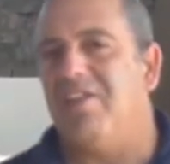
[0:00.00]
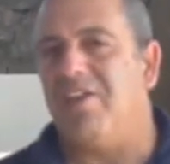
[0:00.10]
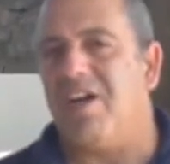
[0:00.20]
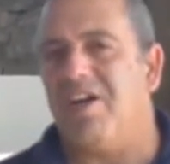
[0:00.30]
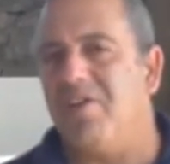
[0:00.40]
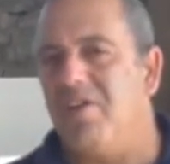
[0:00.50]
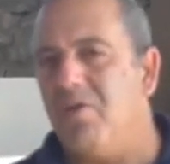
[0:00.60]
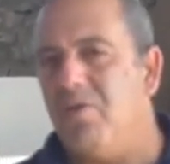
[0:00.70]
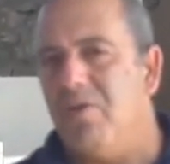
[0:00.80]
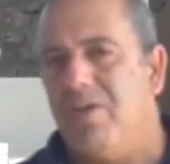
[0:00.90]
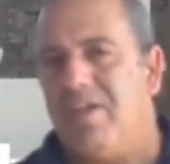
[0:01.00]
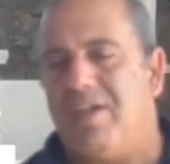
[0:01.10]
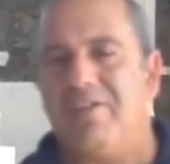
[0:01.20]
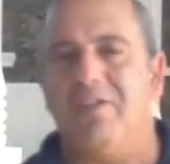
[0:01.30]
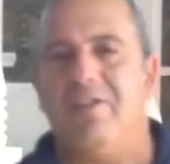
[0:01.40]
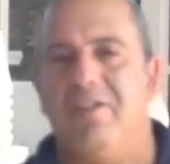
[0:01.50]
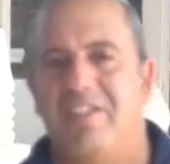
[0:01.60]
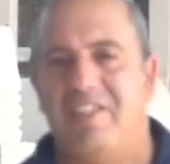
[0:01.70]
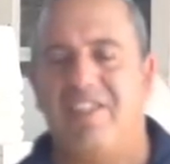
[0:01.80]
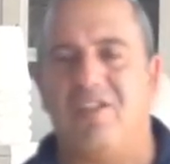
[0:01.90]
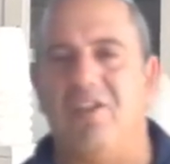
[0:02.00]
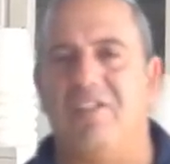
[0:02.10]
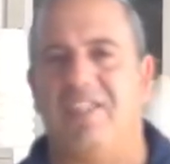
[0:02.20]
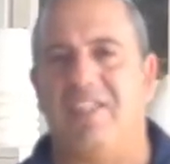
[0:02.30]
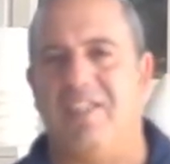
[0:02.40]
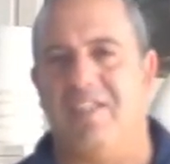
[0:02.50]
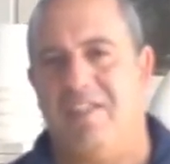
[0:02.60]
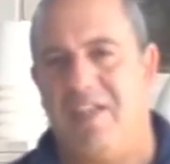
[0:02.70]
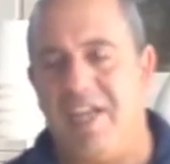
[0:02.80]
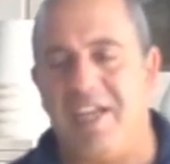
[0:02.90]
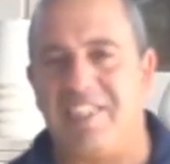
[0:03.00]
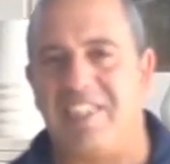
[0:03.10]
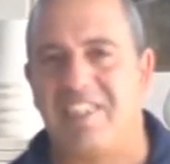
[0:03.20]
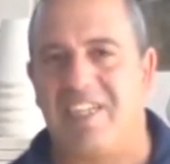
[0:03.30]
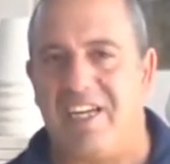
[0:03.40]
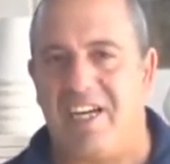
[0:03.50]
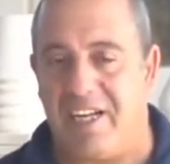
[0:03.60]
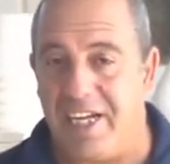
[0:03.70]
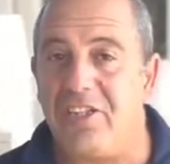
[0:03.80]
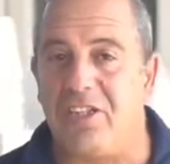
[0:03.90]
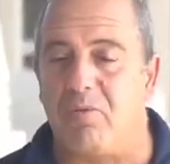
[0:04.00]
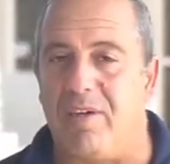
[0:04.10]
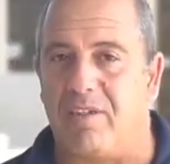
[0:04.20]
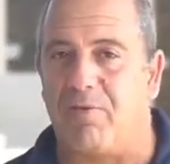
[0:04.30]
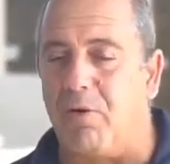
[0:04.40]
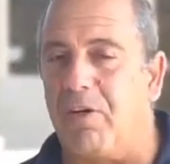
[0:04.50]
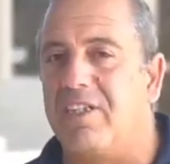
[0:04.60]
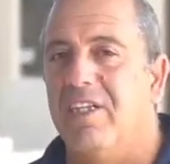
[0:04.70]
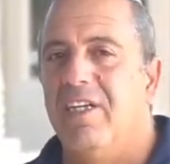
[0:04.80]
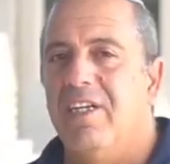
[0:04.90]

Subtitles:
There are no other synagogues in Eretz Israel, ancient ones of course,